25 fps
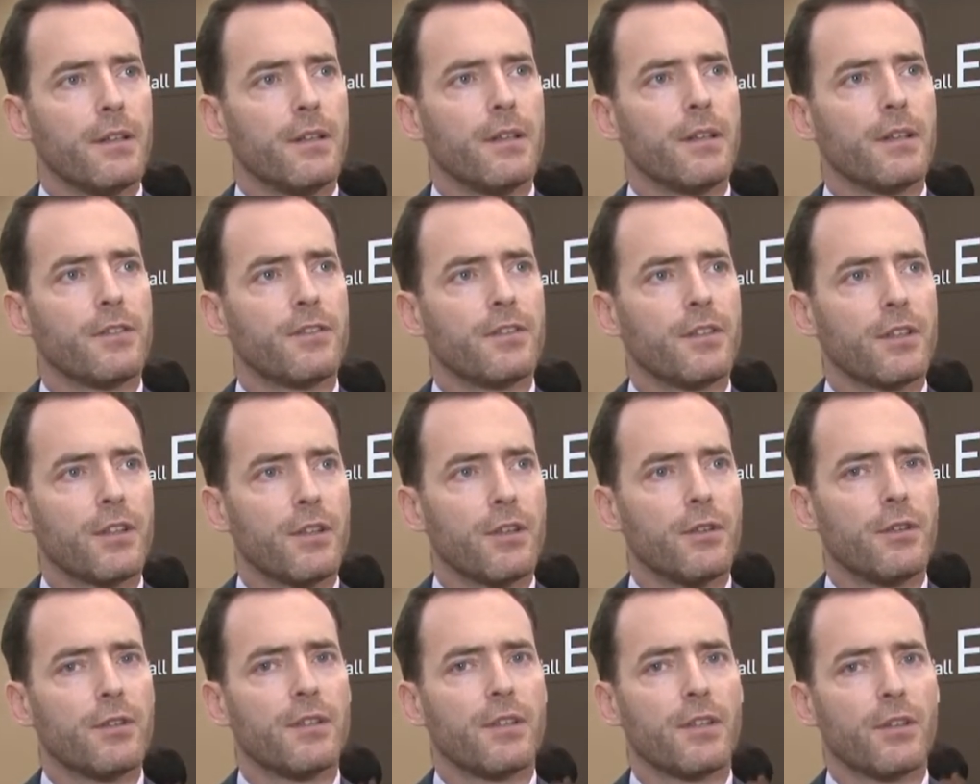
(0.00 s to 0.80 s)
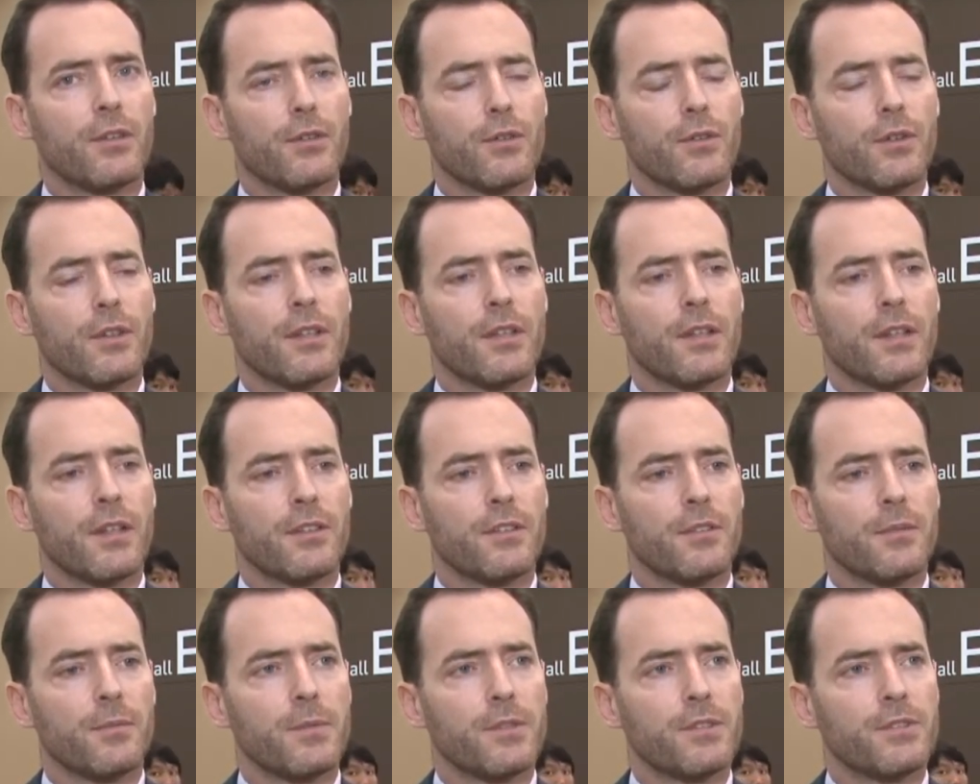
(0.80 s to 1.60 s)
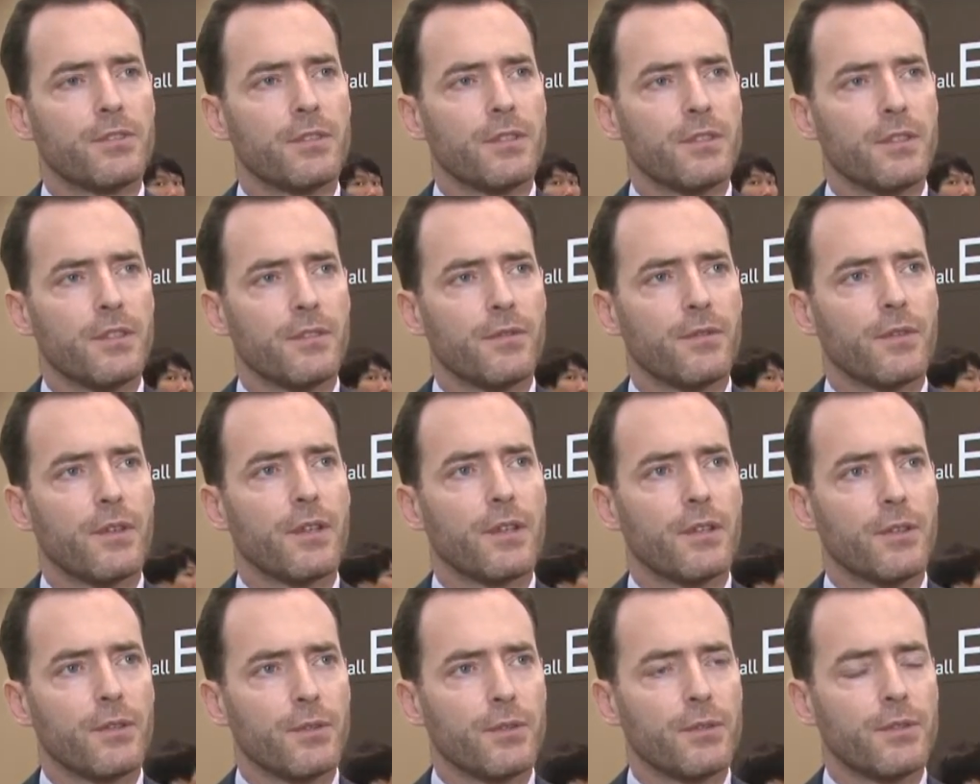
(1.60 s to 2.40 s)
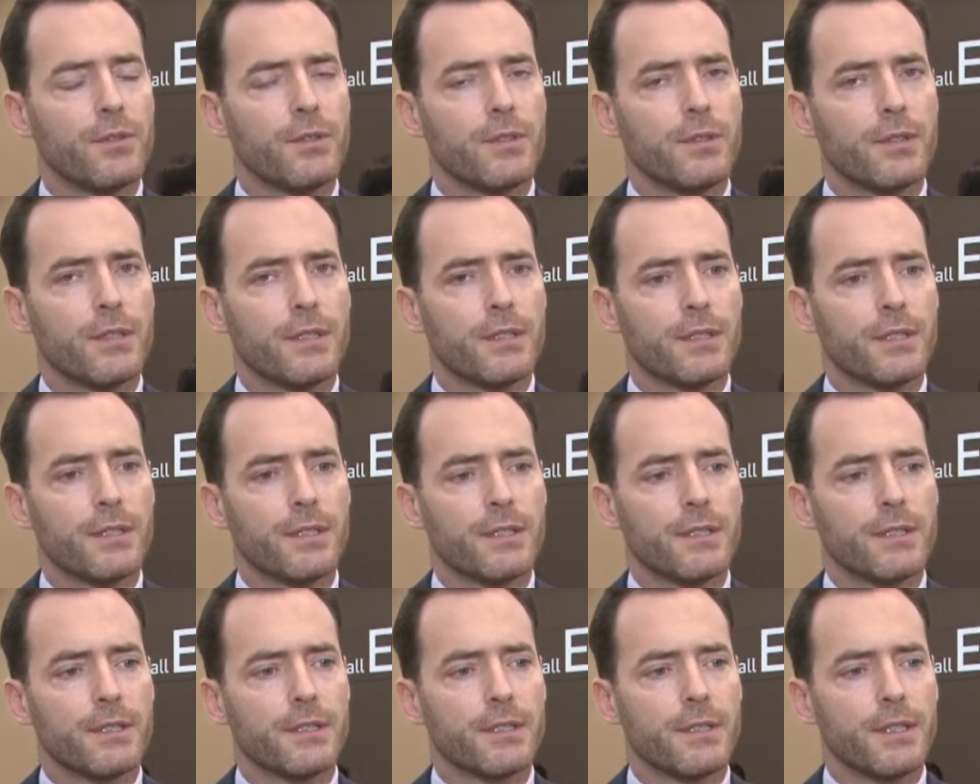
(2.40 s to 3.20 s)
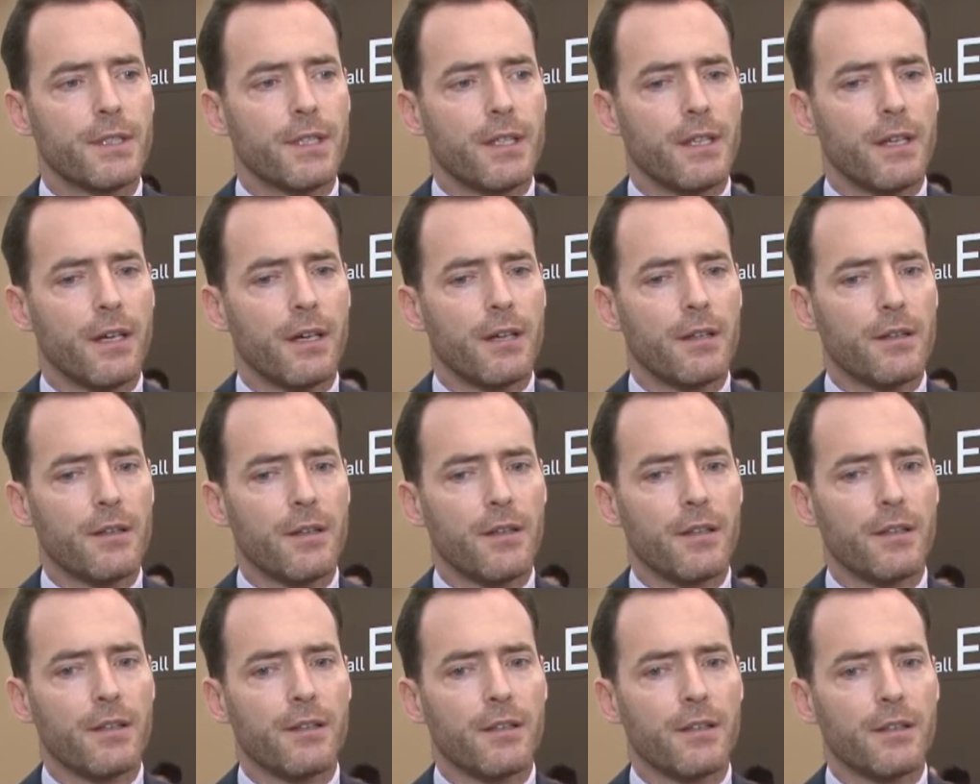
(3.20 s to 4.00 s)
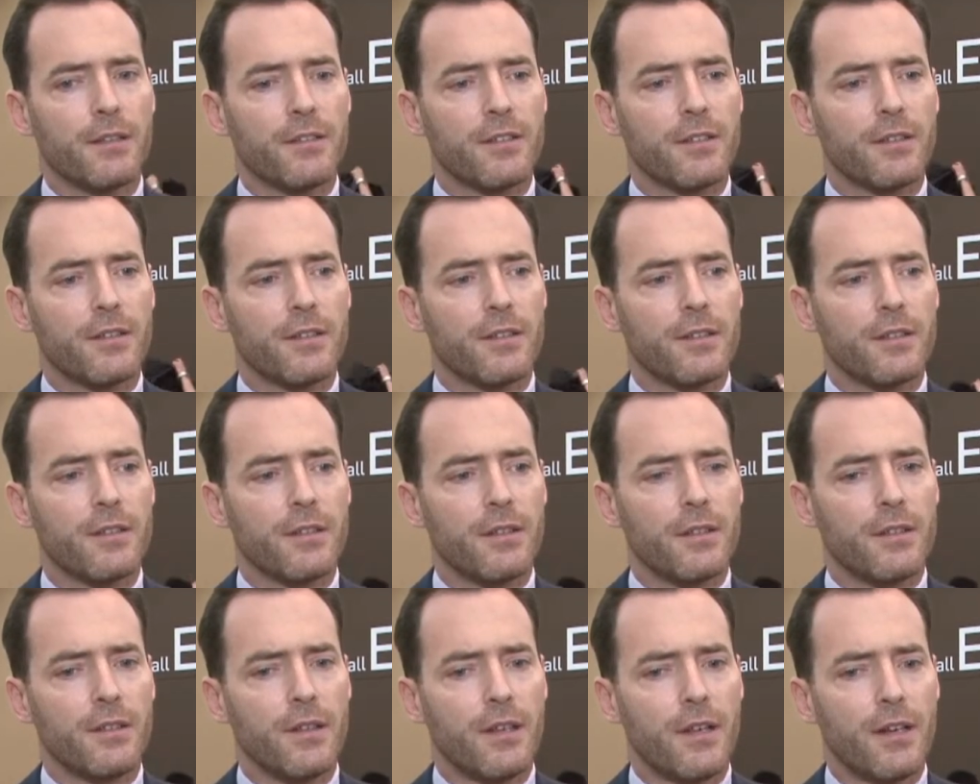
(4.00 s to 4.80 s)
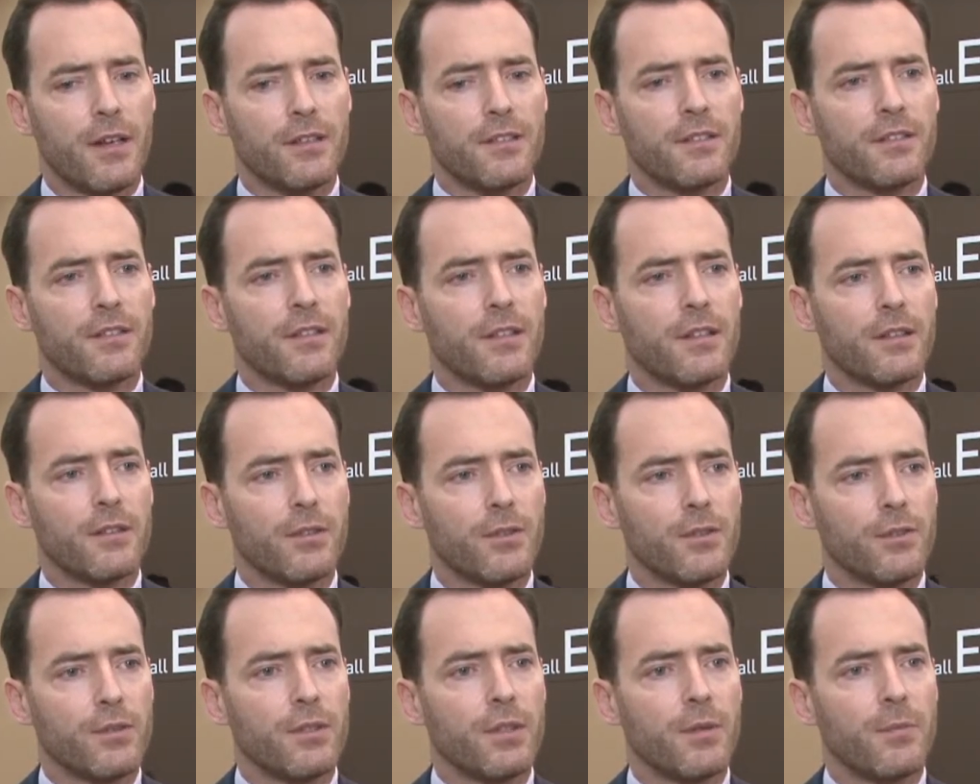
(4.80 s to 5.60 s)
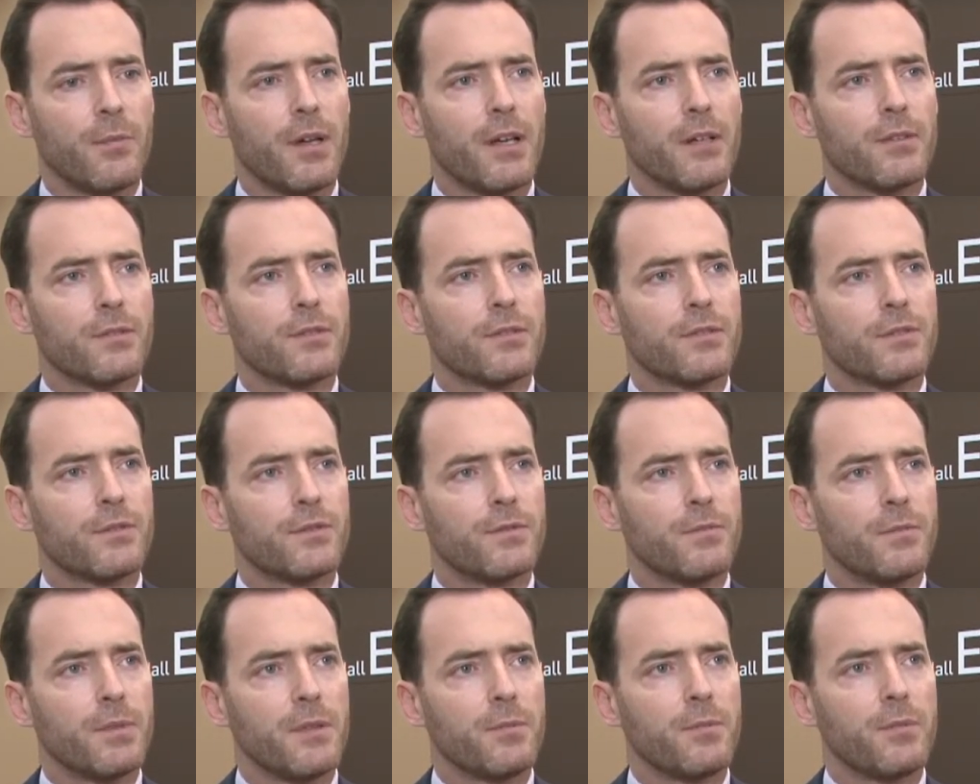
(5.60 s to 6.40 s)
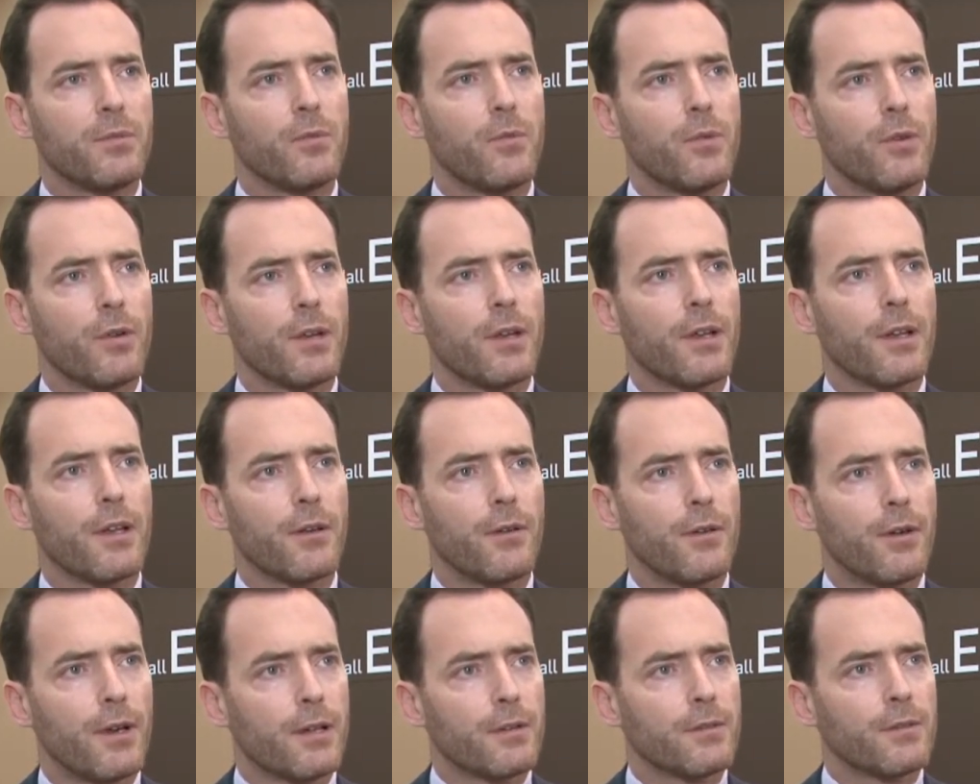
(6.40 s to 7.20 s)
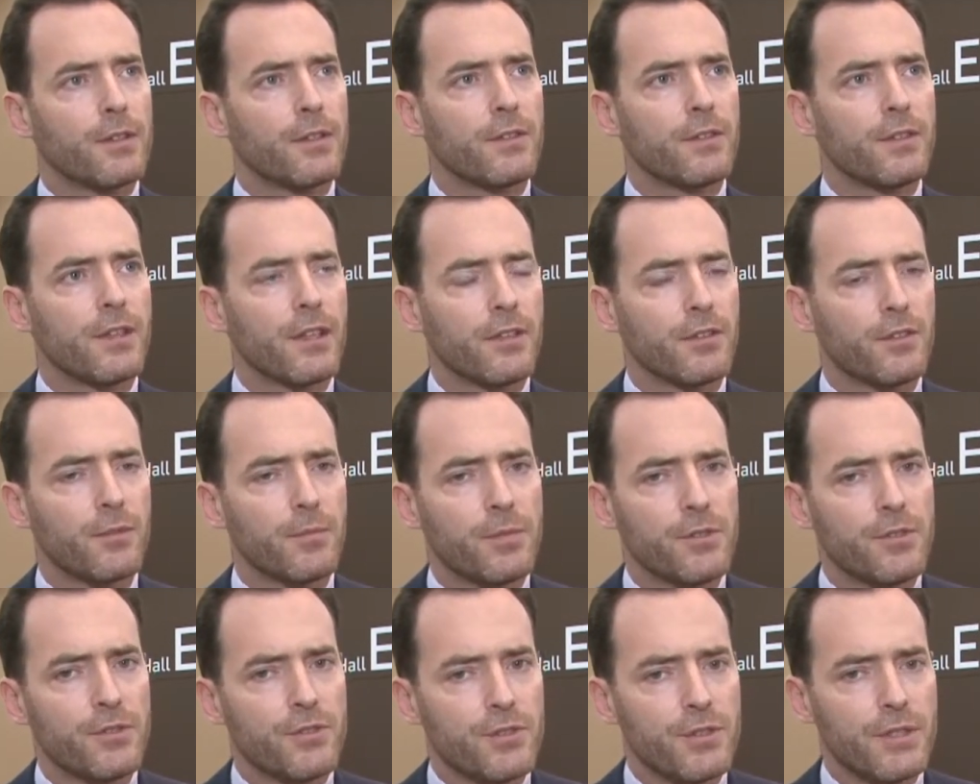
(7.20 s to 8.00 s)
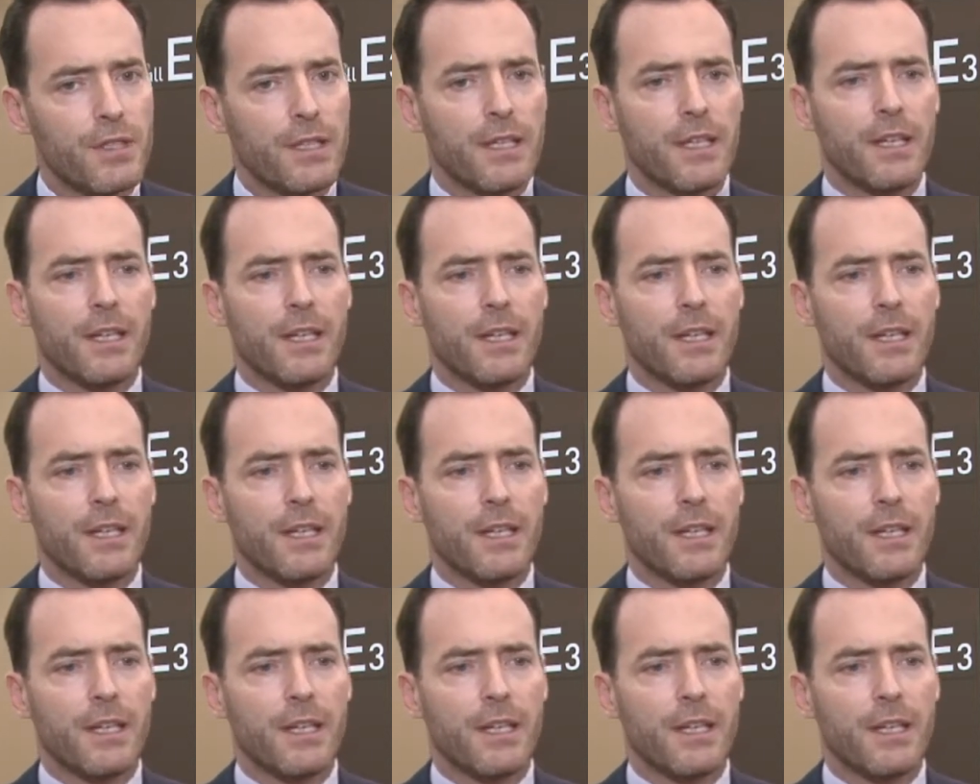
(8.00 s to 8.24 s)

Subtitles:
Yeah, Security Korea exhibition is very good. I think there's a nice and good amount of people walking around this exhibition.